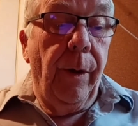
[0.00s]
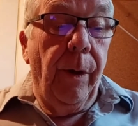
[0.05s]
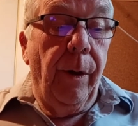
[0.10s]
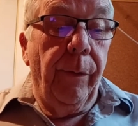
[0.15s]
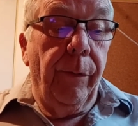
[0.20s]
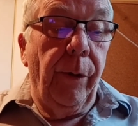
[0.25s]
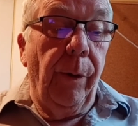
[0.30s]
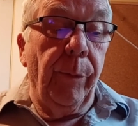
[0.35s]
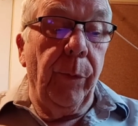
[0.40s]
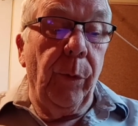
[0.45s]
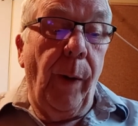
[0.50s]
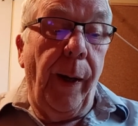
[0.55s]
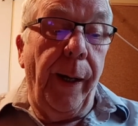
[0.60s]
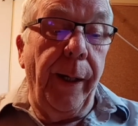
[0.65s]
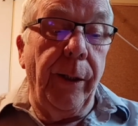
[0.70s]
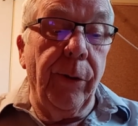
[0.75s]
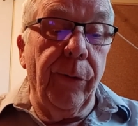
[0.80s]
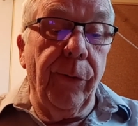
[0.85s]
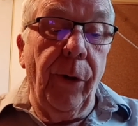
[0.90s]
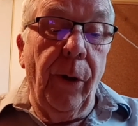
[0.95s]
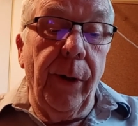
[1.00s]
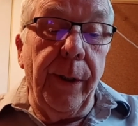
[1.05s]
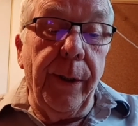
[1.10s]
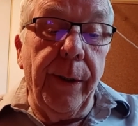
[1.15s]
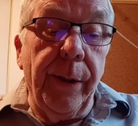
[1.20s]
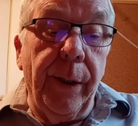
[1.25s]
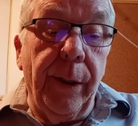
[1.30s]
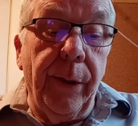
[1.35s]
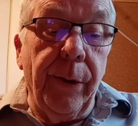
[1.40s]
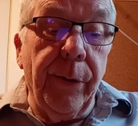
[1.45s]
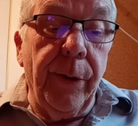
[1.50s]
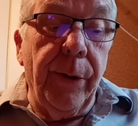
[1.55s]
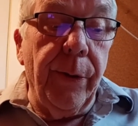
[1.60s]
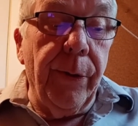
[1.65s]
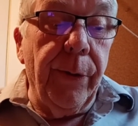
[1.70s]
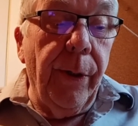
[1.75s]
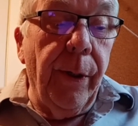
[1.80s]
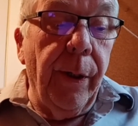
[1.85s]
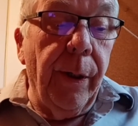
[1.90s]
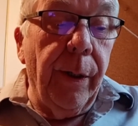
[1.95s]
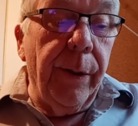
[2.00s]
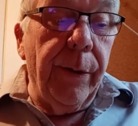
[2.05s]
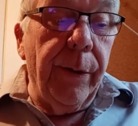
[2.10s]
From Duane's writings, it certainly